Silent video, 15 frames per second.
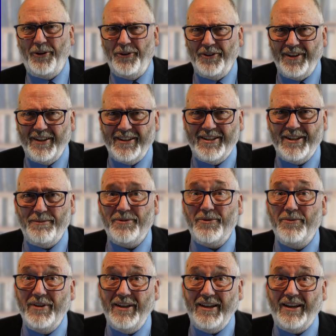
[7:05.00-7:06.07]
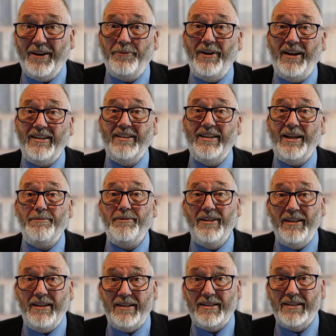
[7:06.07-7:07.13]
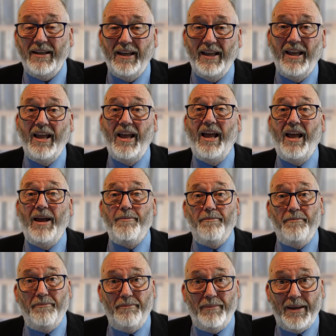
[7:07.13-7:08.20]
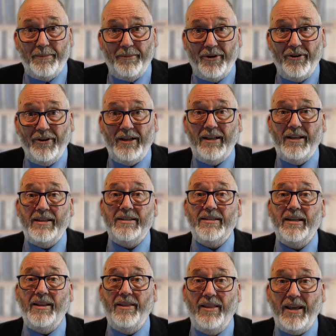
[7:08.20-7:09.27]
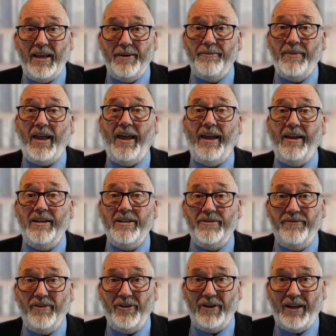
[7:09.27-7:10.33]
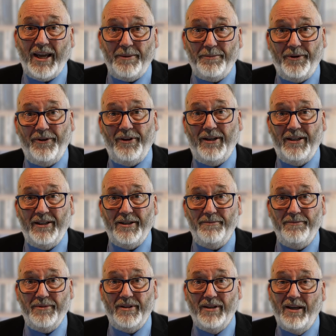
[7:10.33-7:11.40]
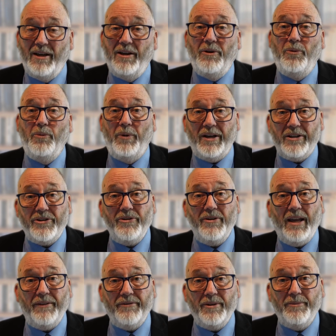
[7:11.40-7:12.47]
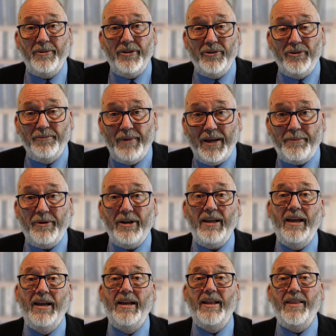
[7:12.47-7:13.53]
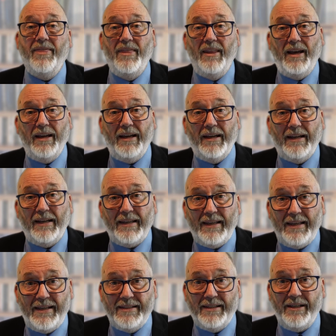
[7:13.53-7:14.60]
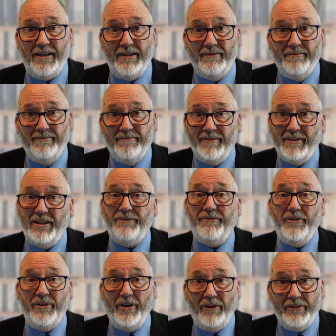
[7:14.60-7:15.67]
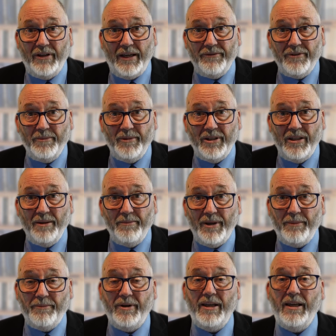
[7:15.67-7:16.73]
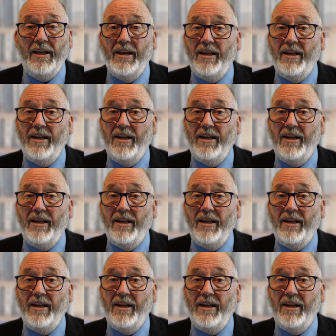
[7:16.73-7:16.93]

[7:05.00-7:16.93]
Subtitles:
all of the tips really are rounded up in this. Memorize them as vocabulary items. Once you have them in your memory, they are easy. If you don't have them in the memory,